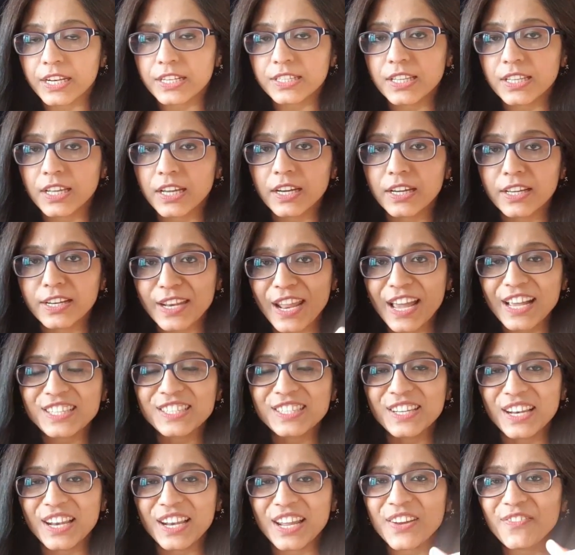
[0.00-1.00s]
there is the
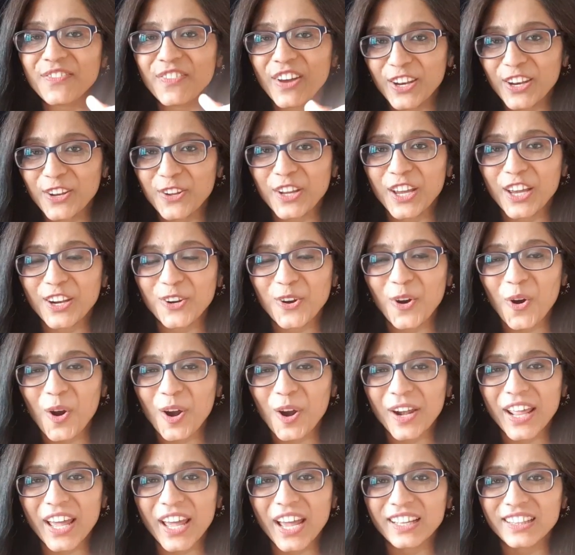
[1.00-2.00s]
next link where you can
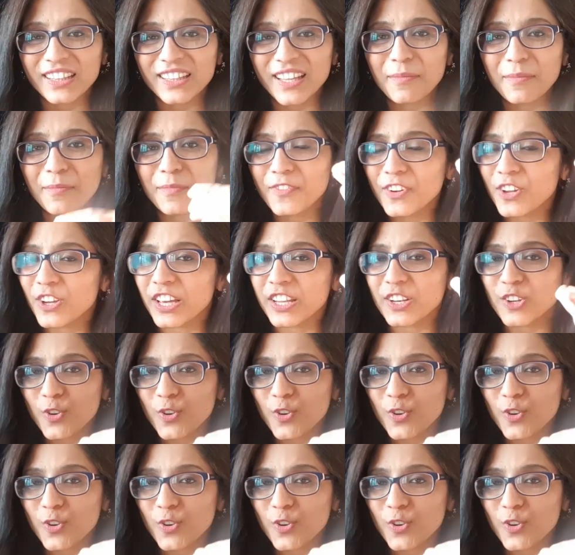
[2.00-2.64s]
contact them.